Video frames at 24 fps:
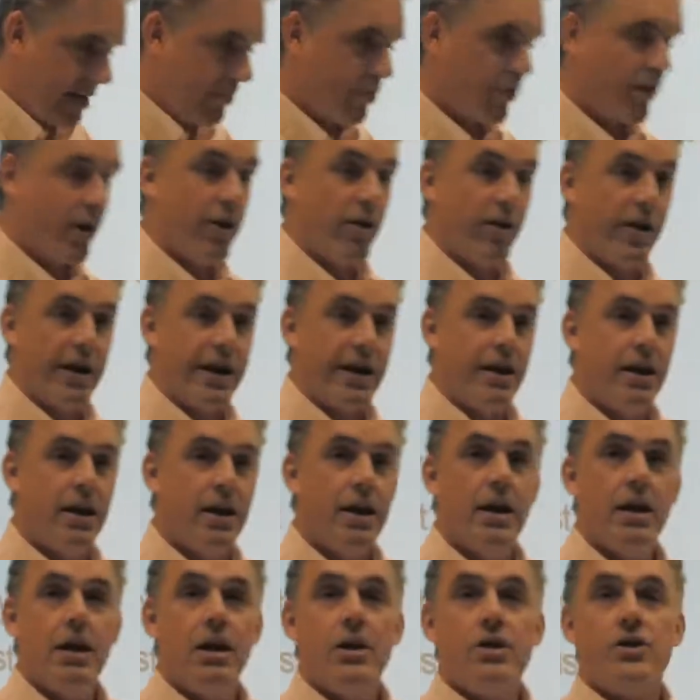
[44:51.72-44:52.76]
temporarily.
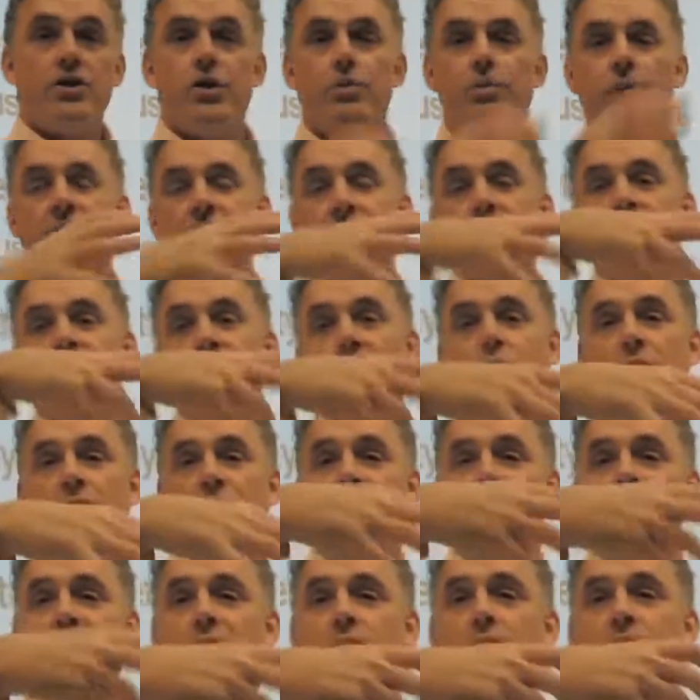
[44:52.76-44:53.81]
So basically what
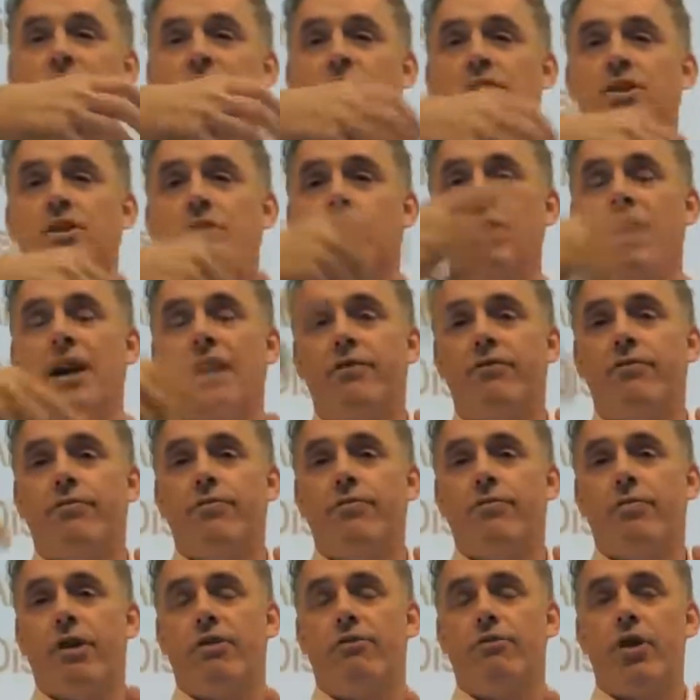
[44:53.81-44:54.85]
happens is you run a
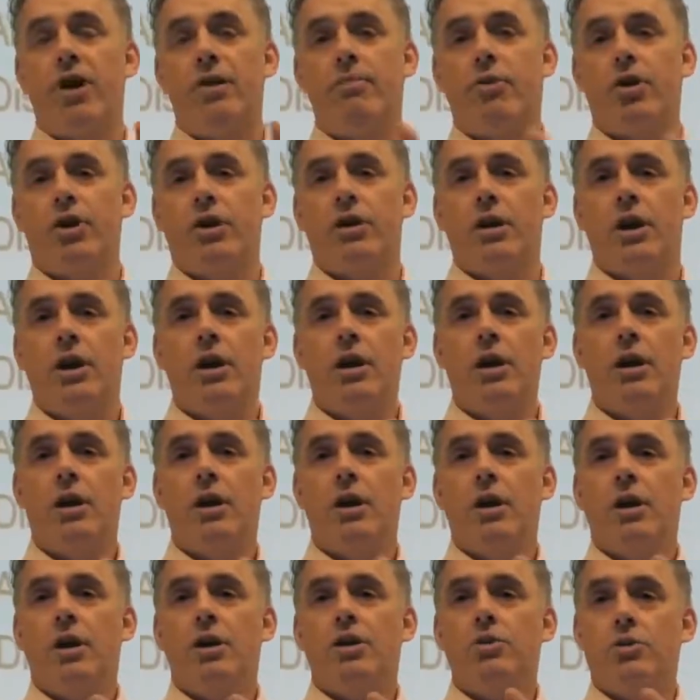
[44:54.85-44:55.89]
framework
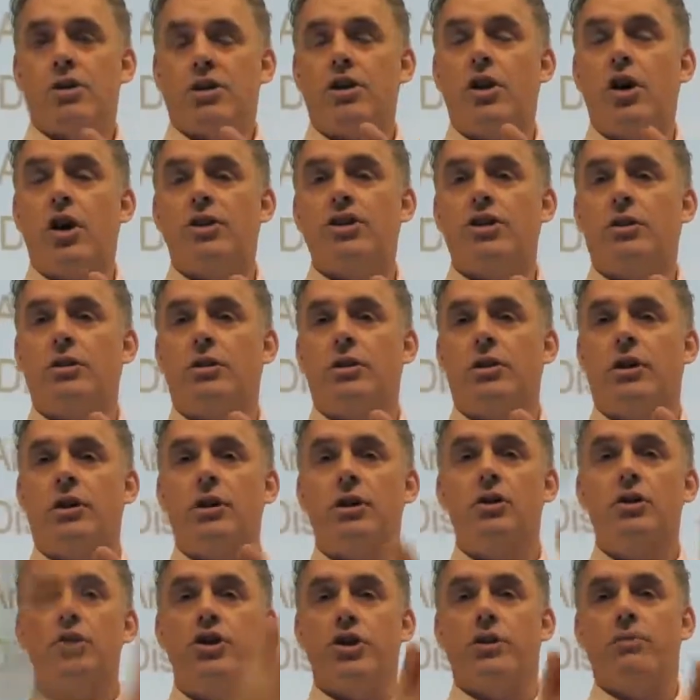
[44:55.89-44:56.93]
to its logical
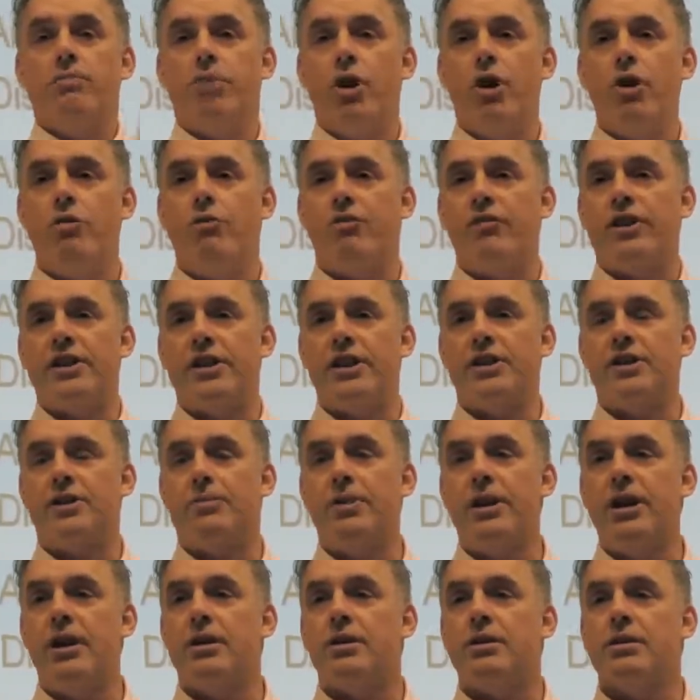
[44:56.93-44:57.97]
conclusion, poof, it
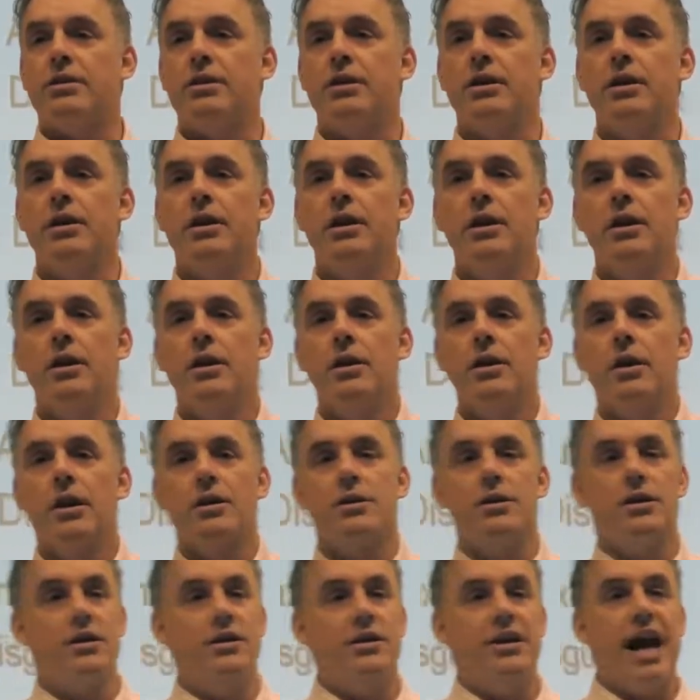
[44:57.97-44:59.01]
disappears.
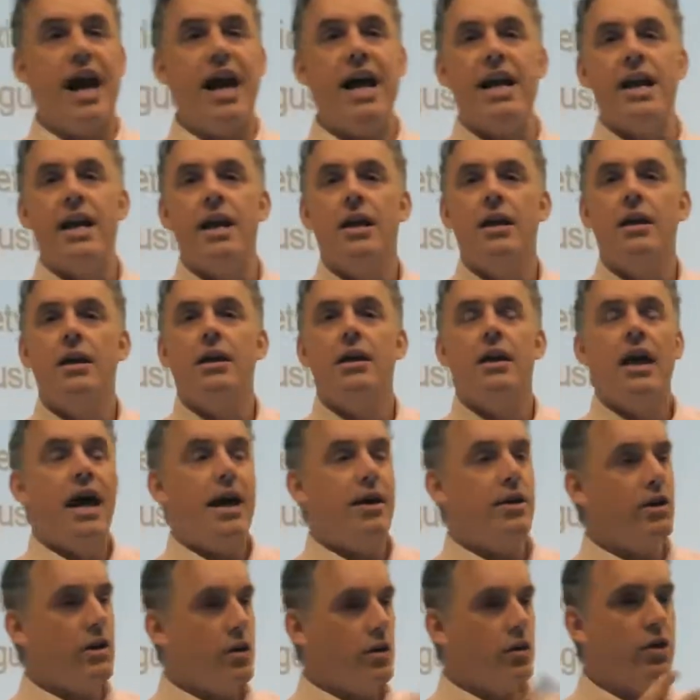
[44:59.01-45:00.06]
Because it's done.
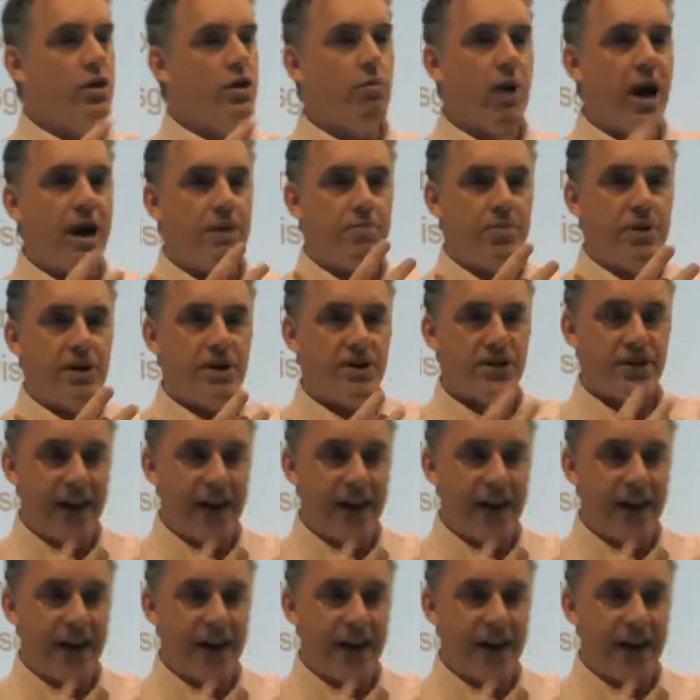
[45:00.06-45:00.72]
And you might be